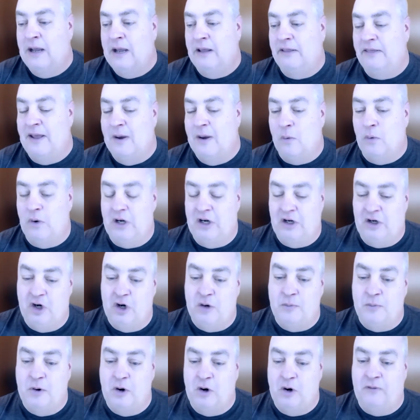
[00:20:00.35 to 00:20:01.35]
Then when you do
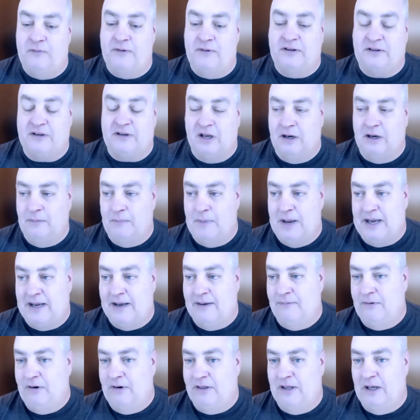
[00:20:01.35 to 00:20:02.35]
move, it's going to make
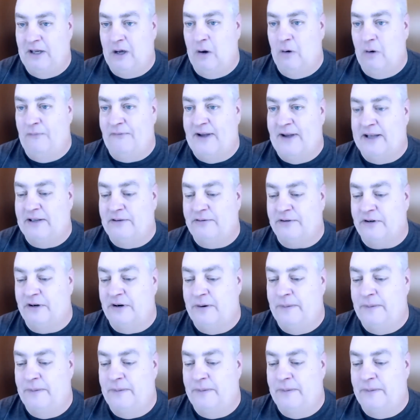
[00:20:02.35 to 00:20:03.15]
everything go faster.